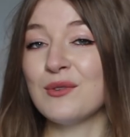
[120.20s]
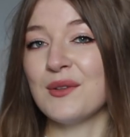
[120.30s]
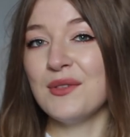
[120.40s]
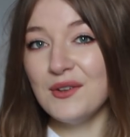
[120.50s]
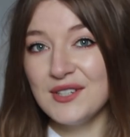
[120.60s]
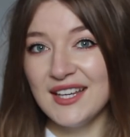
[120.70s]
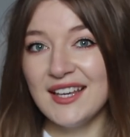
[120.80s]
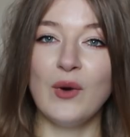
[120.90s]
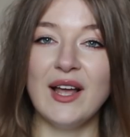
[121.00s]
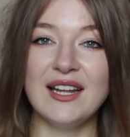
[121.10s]
over
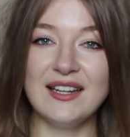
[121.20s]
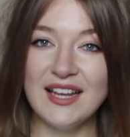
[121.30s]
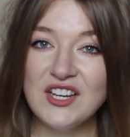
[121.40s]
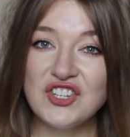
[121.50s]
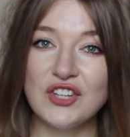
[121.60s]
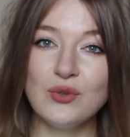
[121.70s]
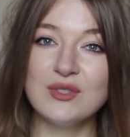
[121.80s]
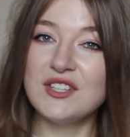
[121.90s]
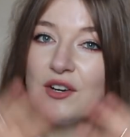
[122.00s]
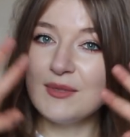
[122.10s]
30, while in Asia
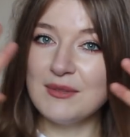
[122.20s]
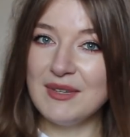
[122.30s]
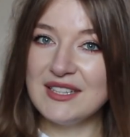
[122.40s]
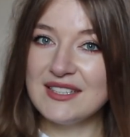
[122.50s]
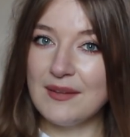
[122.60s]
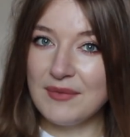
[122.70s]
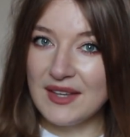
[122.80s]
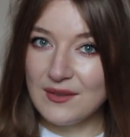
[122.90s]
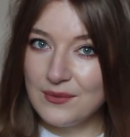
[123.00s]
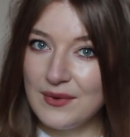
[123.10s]
those terms mean
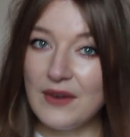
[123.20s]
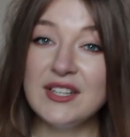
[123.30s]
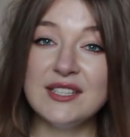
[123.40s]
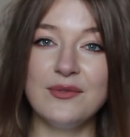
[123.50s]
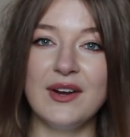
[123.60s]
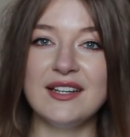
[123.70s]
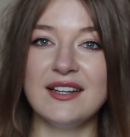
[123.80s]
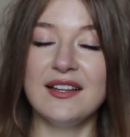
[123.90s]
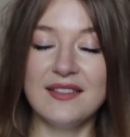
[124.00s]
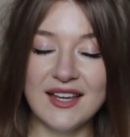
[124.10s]
something very different
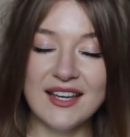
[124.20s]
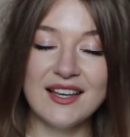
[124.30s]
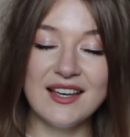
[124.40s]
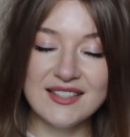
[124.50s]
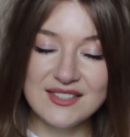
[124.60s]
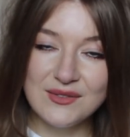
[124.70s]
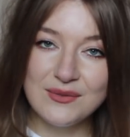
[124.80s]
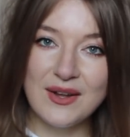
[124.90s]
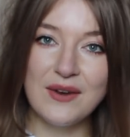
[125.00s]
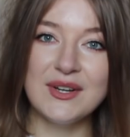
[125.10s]
and I think it's a
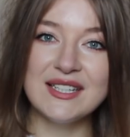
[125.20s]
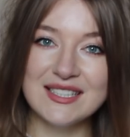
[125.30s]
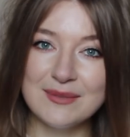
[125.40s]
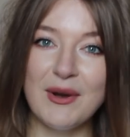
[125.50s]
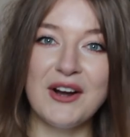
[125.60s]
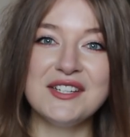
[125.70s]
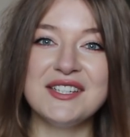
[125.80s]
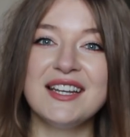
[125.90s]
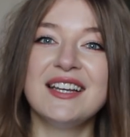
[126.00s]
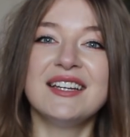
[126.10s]
very
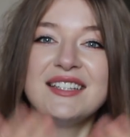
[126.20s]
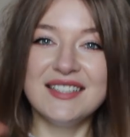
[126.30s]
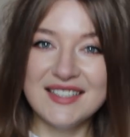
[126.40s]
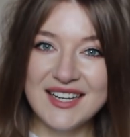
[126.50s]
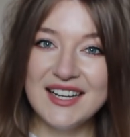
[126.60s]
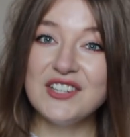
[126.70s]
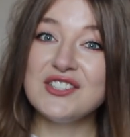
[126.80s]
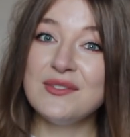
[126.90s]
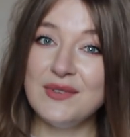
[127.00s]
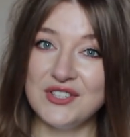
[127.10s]
smart
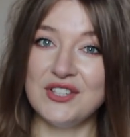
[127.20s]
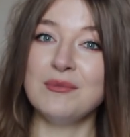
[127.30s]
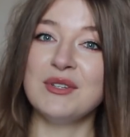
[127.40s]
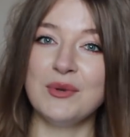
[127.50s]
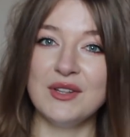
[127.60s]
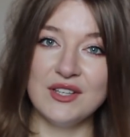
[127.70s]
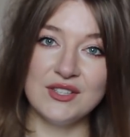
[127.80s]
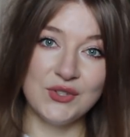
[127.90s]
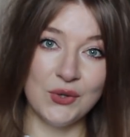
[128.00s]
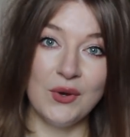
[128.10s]
clear division between
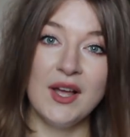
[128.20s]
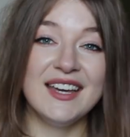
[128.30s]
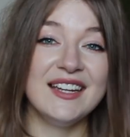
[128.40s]
these two.